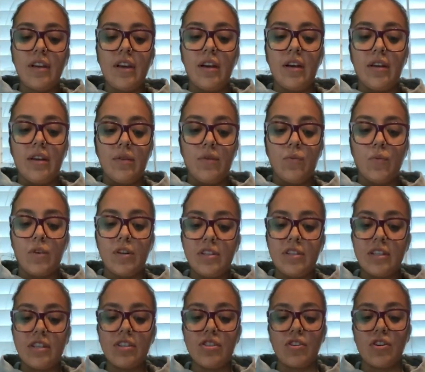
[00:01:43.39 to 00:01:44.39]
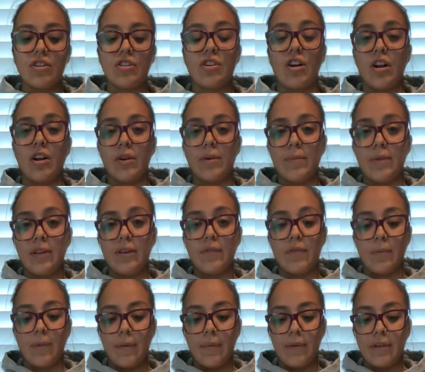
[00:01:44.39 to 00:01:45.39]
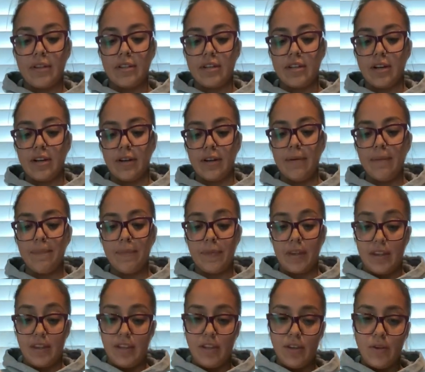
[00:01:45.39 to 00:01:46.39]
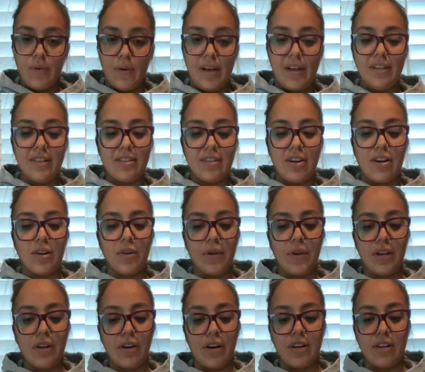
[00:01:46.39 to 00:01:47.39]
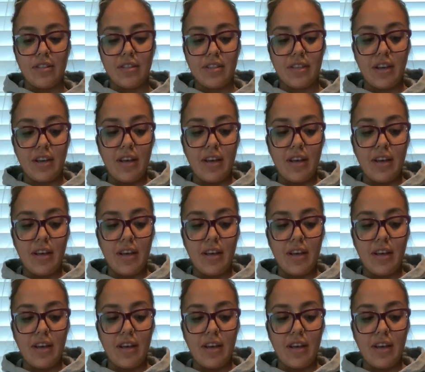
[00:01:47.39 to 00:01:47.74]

and were discharged honorably from our military in the U.S. on green cards.